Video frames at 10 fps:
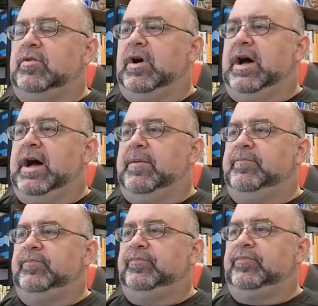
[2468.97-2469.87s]

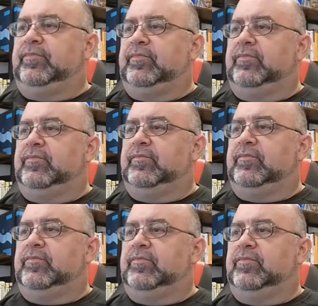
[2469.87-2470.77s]
That's about where
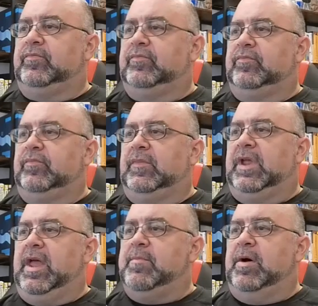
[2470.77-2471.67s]
we were with
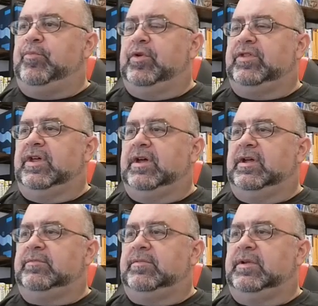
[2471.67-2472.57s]
the
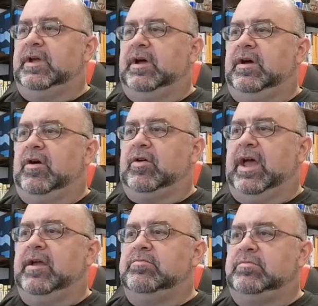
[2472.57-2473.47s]
EMPATH
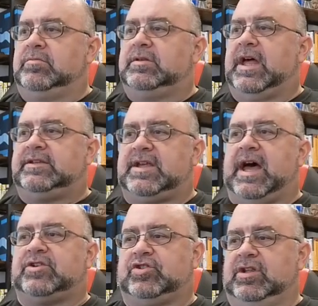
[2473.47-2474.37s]
software. So I
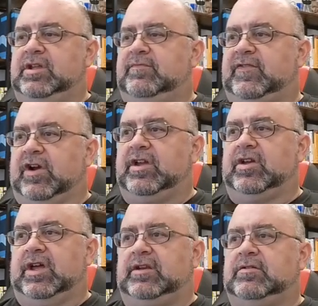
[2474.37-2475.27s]
can
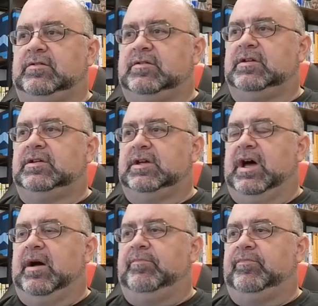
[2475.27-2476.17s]
suggest that that's
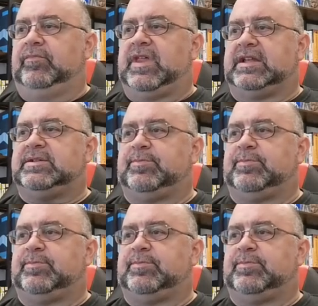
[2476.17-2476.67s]
probably a good